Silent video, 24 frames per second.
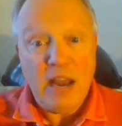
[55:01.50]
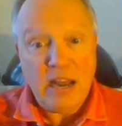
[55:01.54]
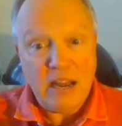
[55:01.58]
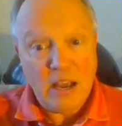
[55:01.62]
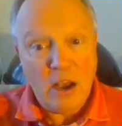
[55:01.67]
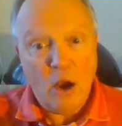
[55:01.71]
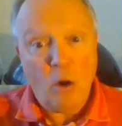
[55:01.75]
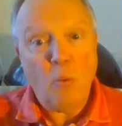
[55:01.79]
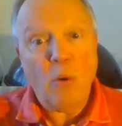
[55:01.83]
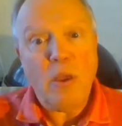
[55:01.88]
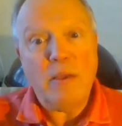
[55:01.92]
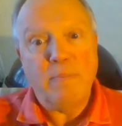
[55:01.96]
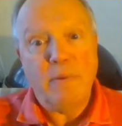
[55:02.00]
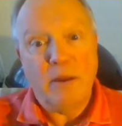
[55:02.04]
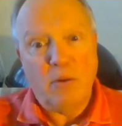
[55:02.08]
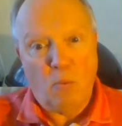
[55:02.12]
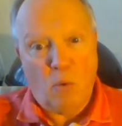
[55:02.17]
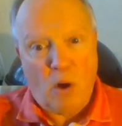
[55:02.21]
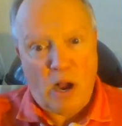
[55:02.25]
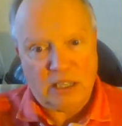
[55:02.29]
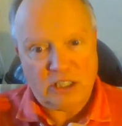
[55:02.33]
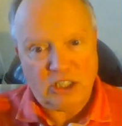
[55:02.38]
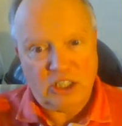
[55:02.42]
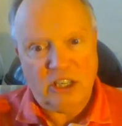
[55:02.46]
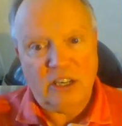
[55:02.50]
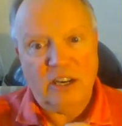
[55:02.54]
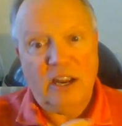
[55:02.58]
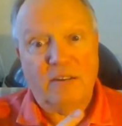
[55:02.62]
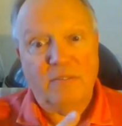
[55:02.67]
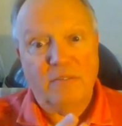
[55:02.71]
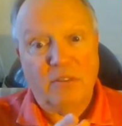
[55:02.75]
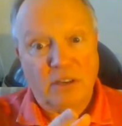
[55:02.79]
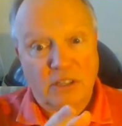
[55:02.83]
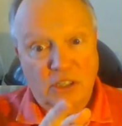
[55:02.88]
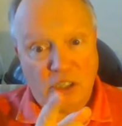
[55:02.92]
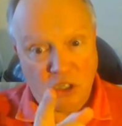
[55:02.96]
video we've been watching
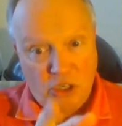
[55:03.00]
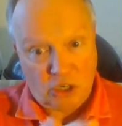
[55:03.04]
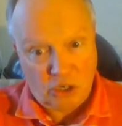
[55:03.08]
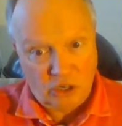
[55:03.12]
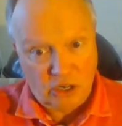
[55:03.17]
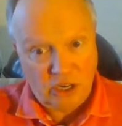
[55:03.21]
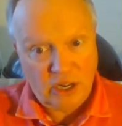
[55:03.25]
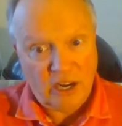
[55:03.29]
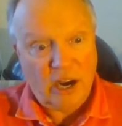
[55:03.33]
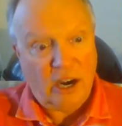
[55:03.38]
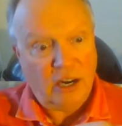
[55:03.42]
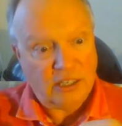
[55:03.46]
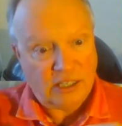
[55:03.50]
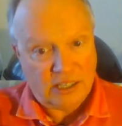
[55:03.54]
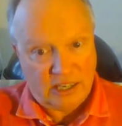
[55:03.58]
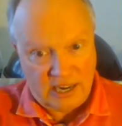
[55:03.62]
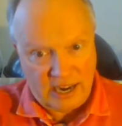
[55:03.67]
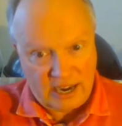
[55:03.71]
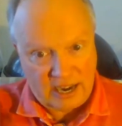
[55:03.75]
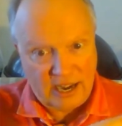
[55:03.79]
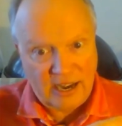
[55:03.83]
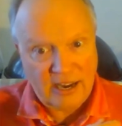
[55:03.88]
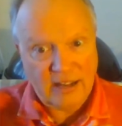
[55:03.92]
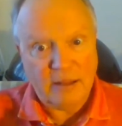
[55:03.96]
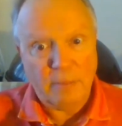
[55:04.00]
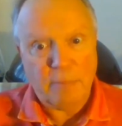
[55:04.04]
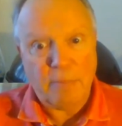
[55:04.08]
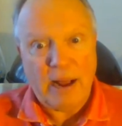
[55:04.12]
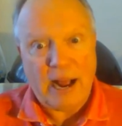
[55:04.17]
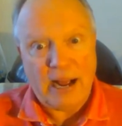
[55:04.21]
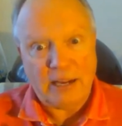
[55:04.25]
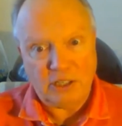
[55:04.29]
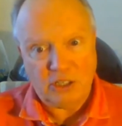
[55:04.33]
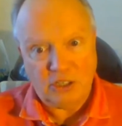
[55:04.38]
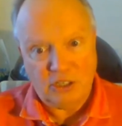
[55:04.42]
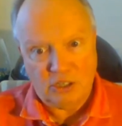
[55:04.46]
of the security guards kicking the
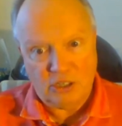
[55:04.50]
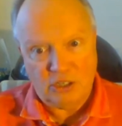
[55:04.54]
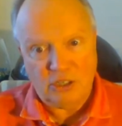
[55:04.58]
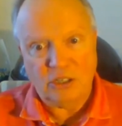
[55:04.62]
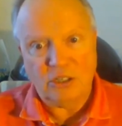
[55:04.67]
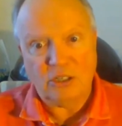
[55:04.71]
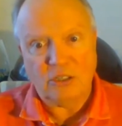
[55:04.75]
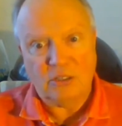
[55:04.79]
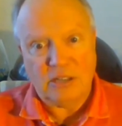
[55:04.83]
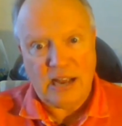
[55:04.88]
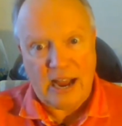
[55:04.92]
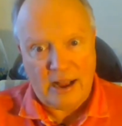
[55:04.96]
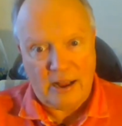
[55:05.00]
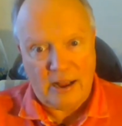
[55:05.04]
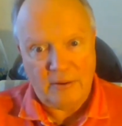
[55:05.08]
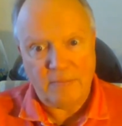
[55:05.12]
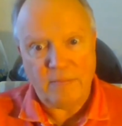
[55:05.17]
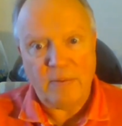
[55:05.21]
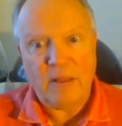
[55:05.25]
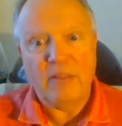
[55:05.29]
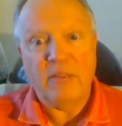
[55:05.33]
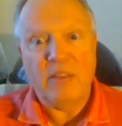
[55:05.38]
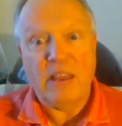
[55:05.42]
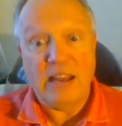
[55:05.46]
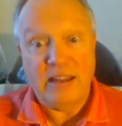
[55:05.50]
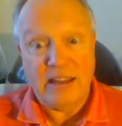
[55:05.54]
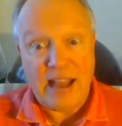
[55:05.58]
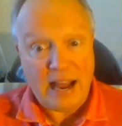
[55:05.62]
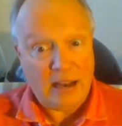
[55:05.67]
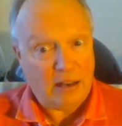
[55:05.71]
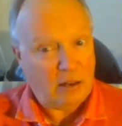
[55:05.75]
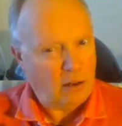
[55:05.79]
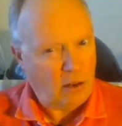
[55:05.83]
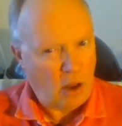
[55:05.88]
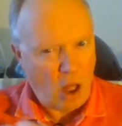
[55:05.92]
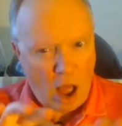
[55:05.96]
passenger down in
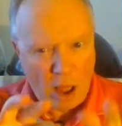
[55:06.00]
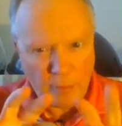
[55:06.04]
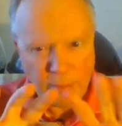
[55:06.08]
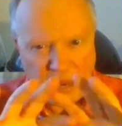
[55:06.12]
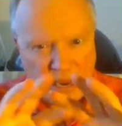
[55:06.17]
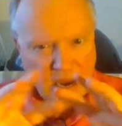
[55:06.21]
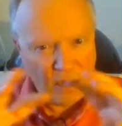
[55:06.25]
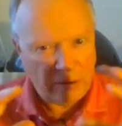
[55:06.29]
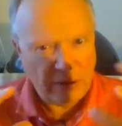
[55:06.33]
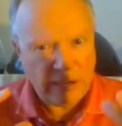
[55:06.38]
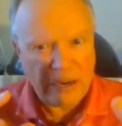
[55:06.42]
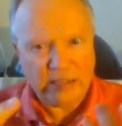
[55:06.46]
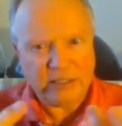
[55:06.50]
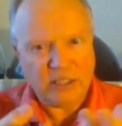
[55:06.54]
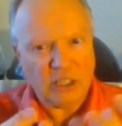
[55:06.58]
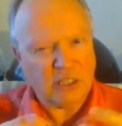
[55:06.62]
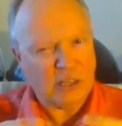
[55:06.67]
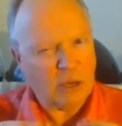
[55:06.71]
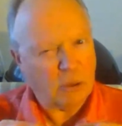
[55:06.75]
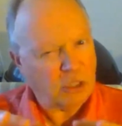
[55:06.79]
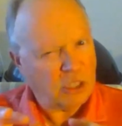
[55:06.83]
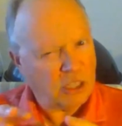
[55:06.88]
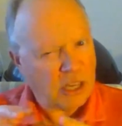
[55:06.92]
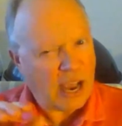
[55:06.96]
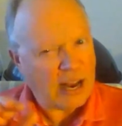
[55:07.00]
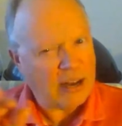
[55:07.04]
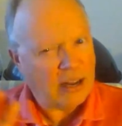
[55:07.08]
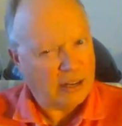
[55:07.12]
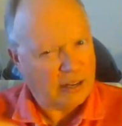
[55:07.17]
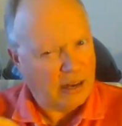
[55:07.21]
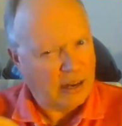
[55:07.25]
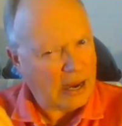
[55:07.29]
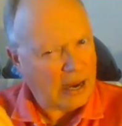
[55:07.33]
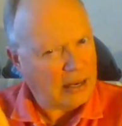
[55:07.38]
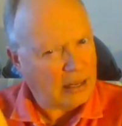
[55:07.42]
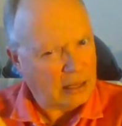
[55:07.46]
that lobby area just outside a
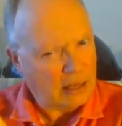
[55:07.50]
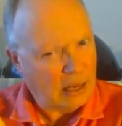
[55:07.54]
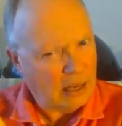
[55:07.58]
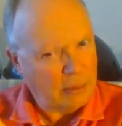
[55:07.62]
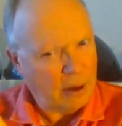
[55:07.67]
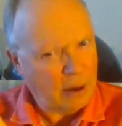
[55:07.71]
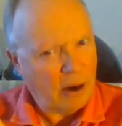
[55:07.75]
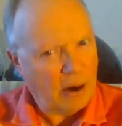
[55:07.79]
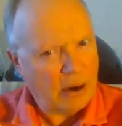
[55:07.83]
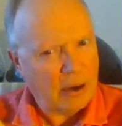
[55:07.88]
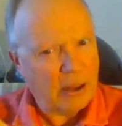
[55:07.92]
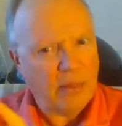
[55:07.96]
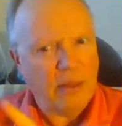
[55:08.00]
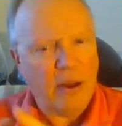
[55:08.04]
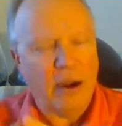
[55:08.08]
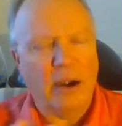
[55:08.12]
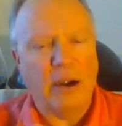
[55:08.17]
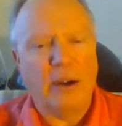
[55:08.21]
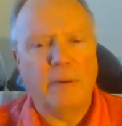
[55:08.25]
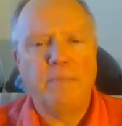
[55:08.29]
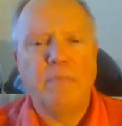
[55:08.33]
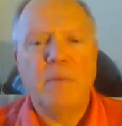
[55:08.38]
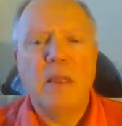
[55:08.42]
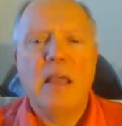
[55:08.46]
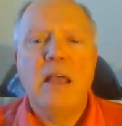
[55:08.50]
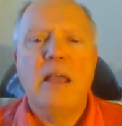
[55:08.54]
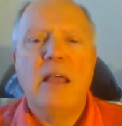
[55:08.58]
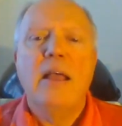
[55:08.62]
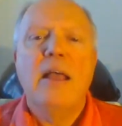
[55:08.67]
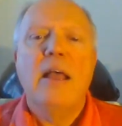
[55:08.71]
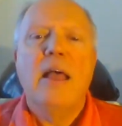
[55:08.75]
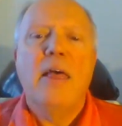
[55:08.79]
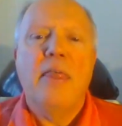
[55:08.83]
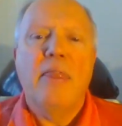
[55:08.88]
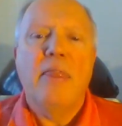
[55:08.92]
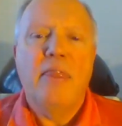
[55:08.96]
nightclub area there
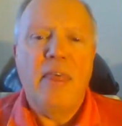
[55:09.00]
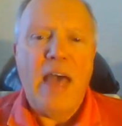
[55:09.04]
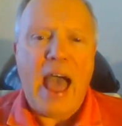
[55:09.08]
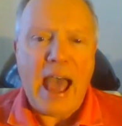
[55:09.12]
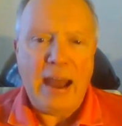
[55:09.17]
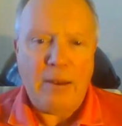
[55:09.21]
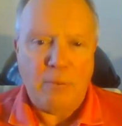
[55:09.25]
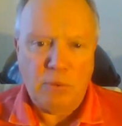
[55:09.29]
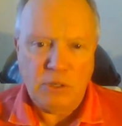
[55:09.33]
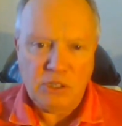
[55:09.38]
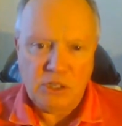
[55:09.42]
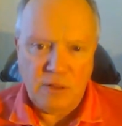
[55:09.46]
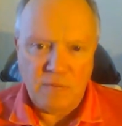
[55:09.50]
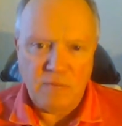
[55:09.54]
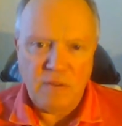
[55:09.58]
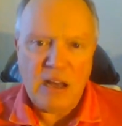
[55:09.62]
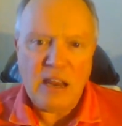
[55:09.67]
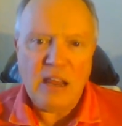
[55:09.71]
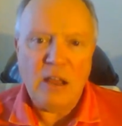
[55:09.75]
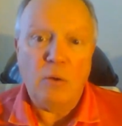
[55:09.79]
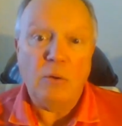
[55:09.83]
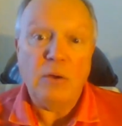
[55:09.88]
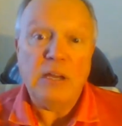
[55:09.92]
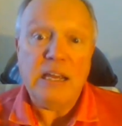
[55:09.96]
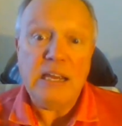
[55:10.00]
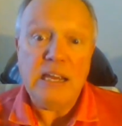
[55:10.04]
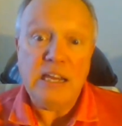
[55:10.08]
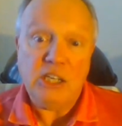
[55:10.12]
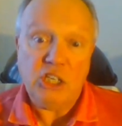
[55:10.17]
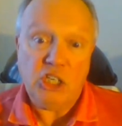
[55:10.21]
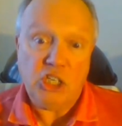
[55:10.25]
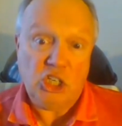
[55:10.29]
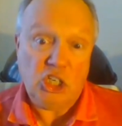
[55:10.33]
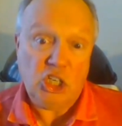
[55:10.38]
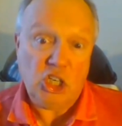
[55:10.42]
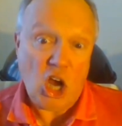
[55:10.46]
that was the video he
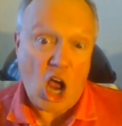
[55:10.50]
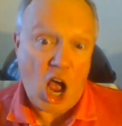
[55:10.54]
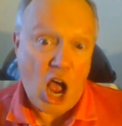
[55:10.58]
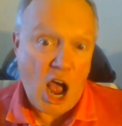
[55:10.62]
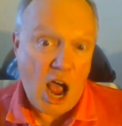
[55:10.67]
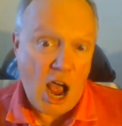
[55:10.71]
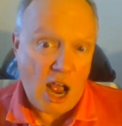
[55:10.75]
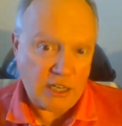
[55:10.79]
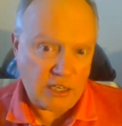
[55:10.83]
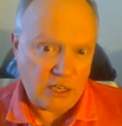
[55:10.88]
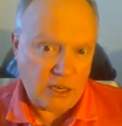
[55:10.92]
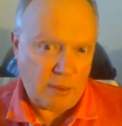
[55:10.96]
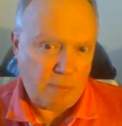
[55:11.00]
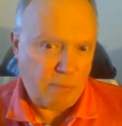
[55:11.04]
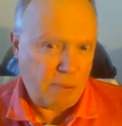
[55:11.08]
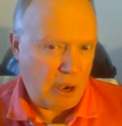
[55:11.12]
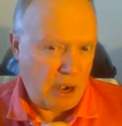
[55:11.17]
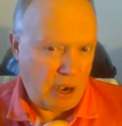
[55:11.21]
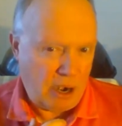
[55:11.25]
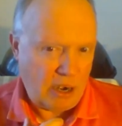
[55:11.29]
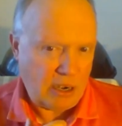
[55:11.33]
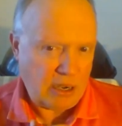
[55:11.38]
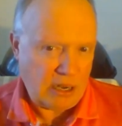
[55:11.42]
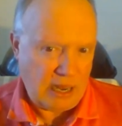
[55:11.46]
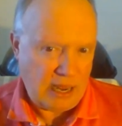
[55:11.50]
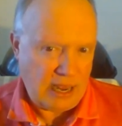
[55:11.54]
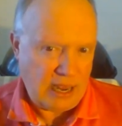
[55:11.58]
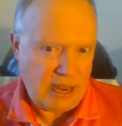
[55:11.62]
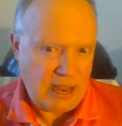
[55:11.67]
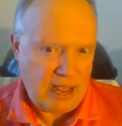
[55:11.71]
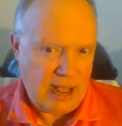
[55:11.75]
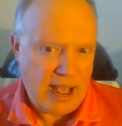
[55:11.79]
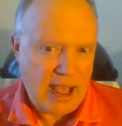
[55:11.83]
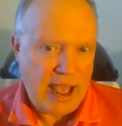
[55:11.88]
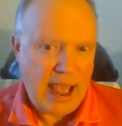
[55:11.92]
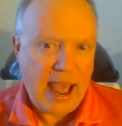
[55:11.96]
shot apparently
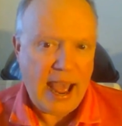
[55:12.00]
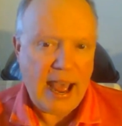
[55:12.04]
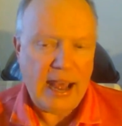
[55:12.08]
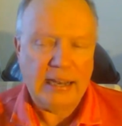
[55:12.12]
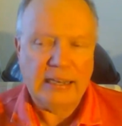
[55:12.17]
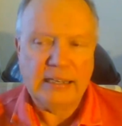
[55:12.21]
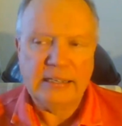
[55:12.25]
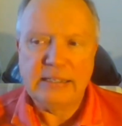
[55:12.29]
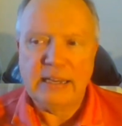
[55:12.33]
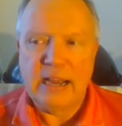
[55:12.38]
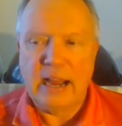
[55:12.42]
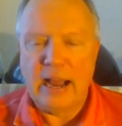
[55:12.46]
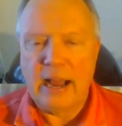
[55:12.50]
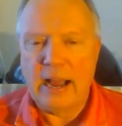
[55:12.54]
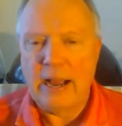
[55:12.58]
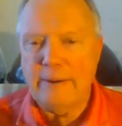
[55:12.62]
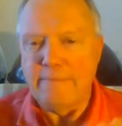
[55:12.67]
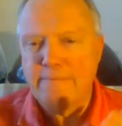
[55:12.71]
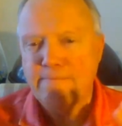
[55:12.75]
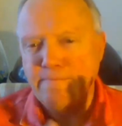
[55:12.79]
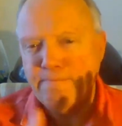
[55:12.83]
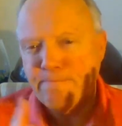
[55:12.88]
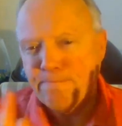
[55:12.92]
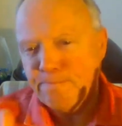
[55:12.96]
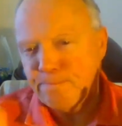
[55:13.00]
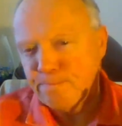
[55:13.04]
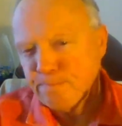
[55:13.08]
and um,